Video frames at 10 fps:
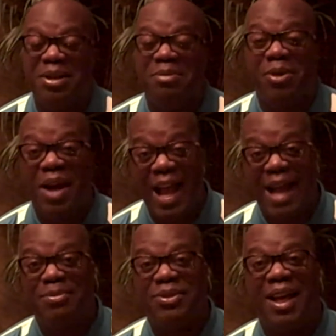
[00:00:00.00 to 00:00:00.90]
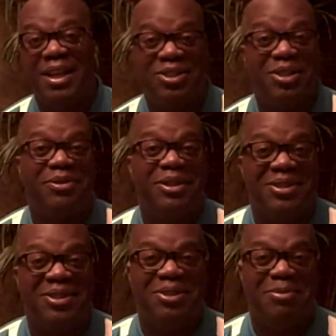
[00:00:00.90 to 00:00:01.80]
Perhaps I should have
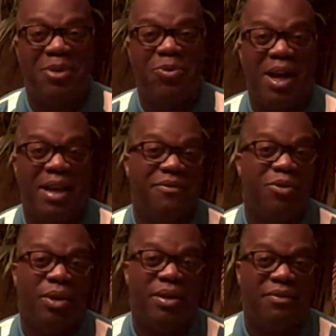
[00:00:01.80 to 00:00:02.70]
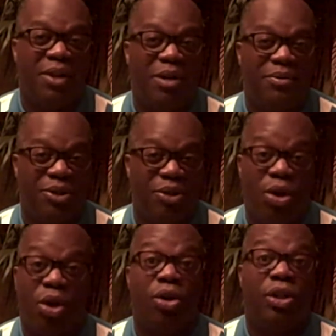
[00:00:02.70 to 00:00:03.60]
listened to my wife or involved her
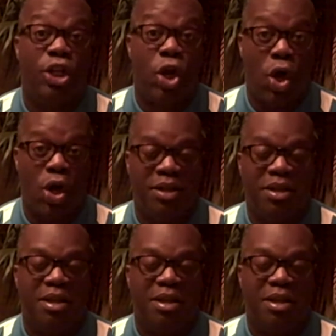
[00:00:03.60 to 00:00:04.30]
early on